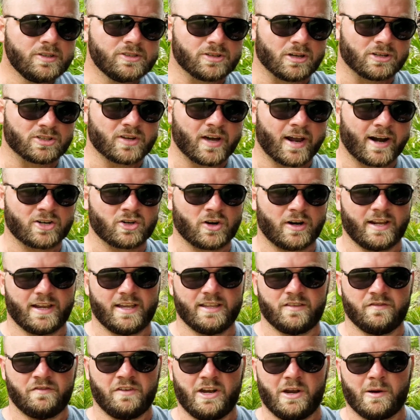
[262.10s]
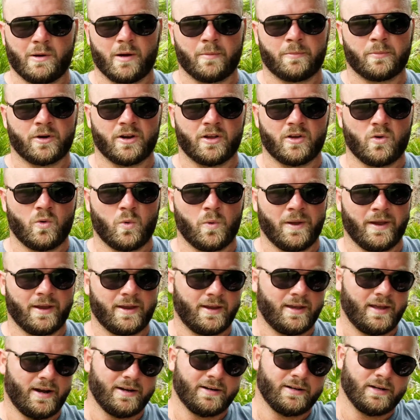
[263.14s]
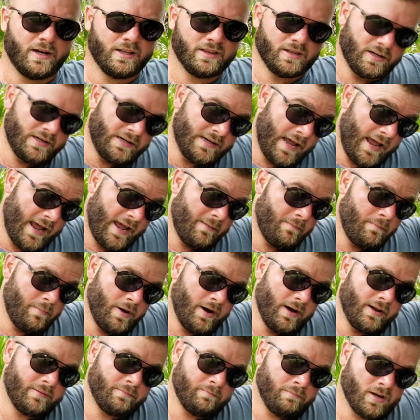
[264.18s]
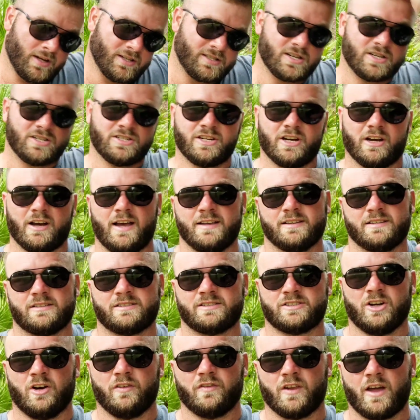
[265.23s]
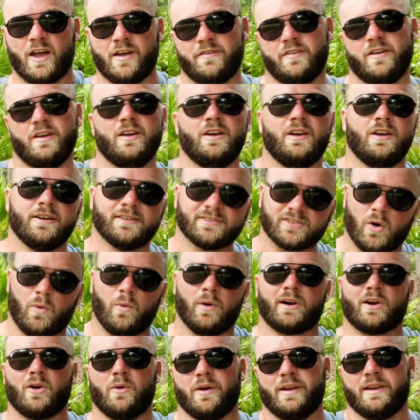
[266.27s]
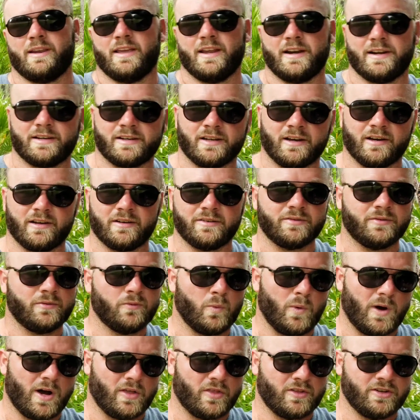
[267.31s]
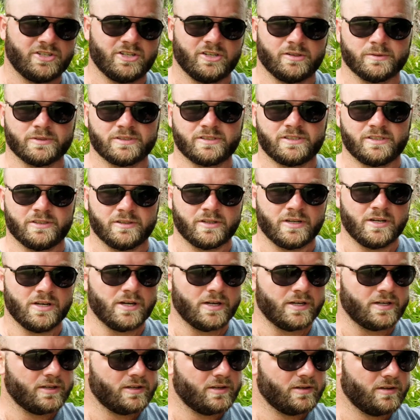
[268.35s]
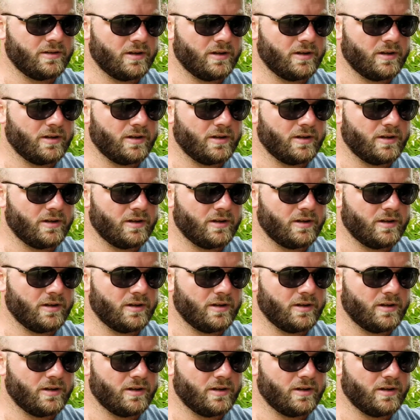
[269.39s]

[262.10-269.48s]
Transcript: So I was kind of trying to get the video out pretty quick and get it done today, but ballistic gel has a shelf life, so I want to go ahead and get it done while the gel is still good.